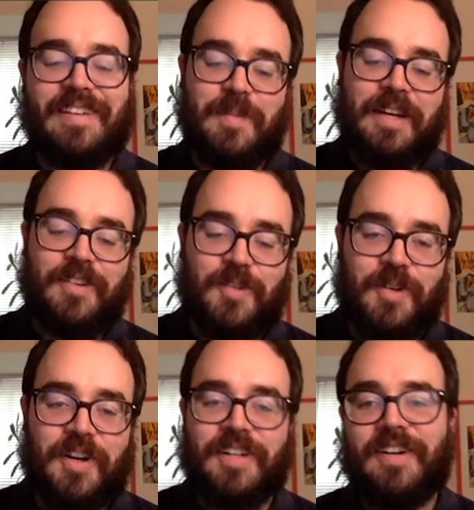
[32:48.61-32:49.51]
It has to be a
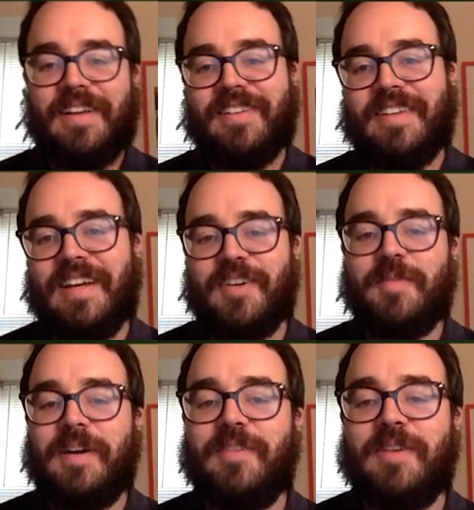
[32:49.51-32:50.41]
constructor, it has to take an
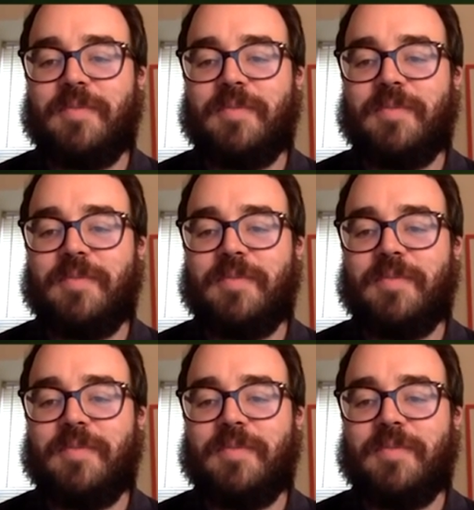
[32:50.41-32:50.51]
R-value